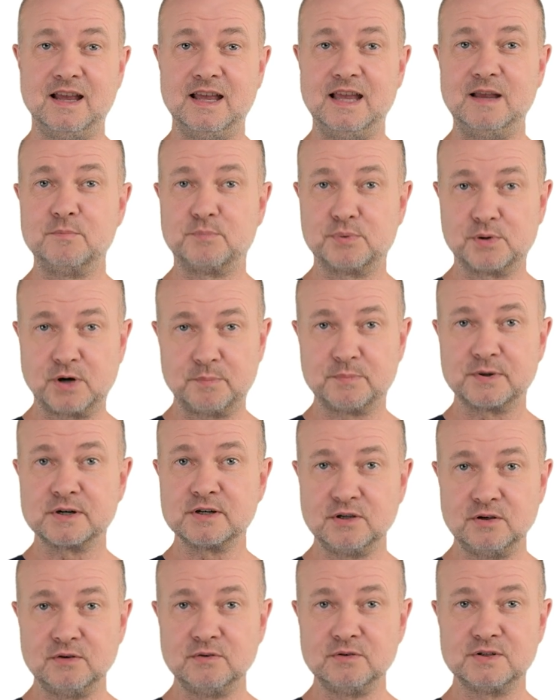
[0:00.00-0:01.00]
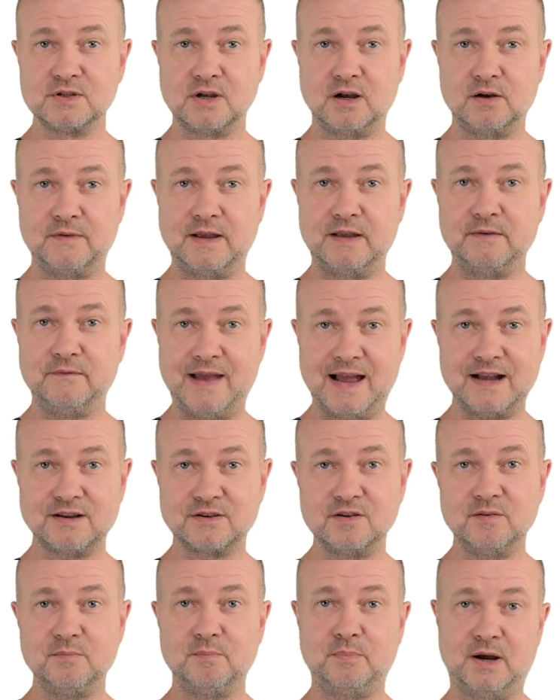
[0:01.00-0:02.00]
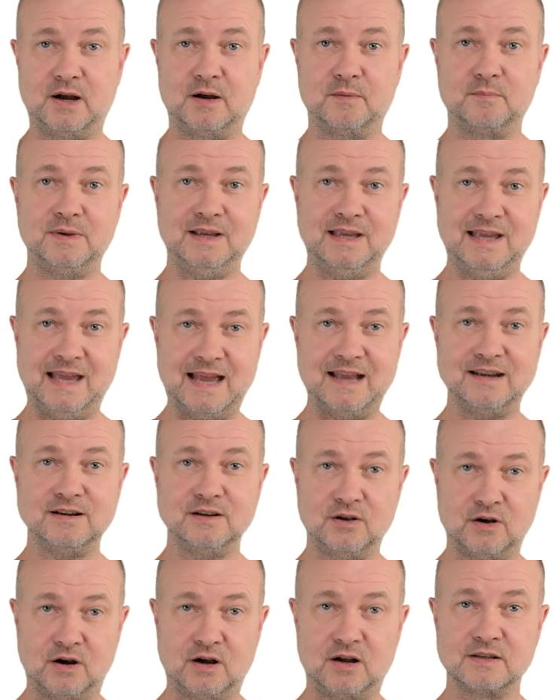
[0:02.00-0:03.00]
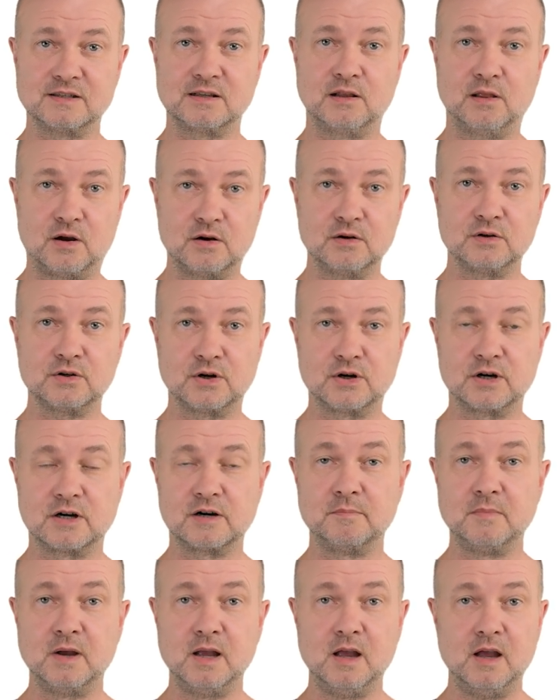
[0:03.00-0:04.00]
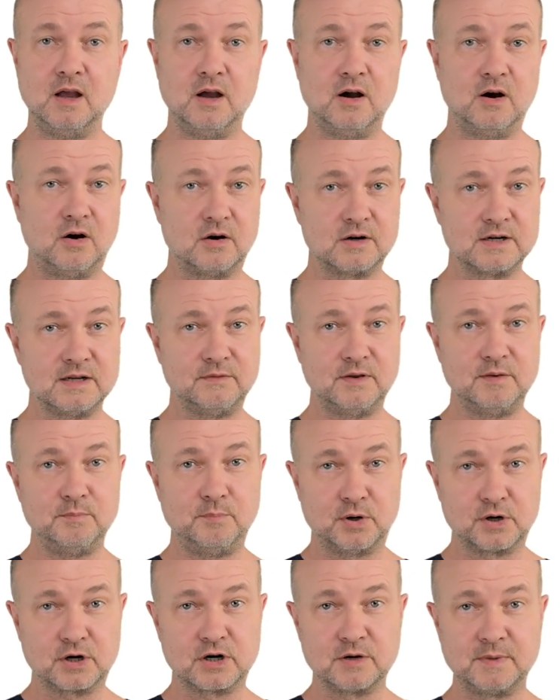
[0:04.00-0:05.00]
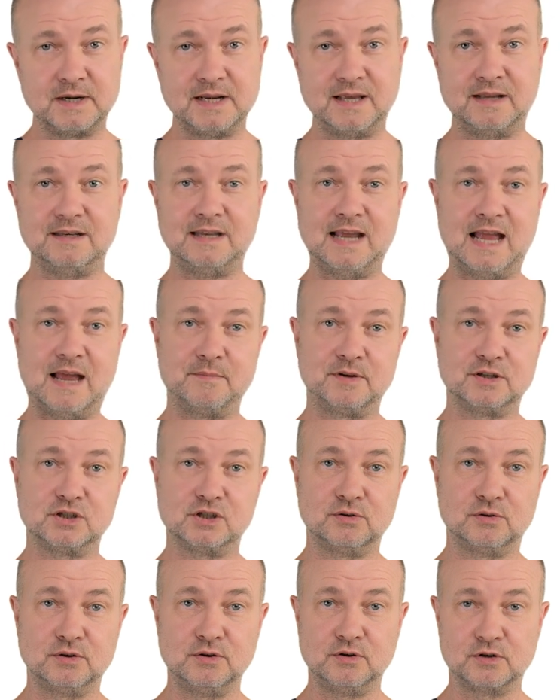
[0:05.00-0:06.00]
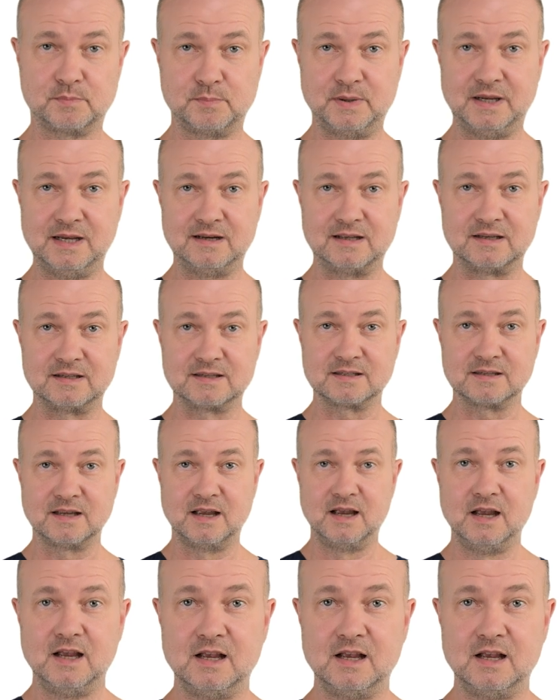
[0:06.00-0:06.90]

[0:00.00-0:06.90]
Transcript: Improper use of a vacuum pump can cause long-term or even permanent damage to your penis.